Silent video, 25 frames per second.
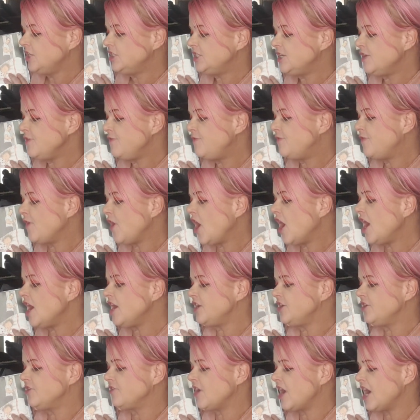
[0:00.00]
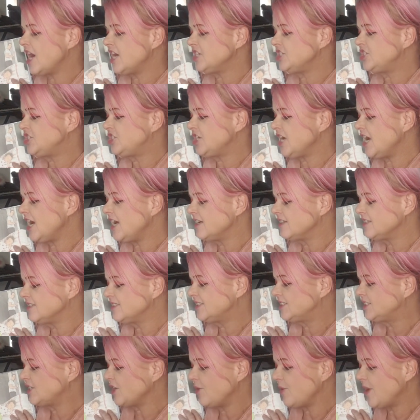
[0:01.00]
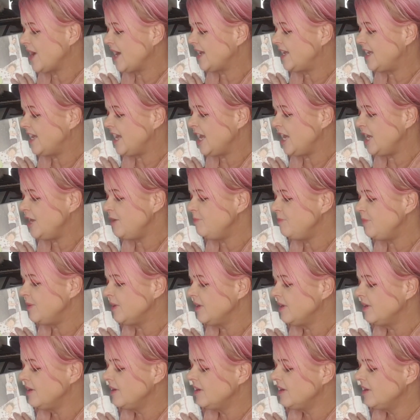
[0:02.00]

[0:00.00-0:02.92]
to find your eyes shut so I keep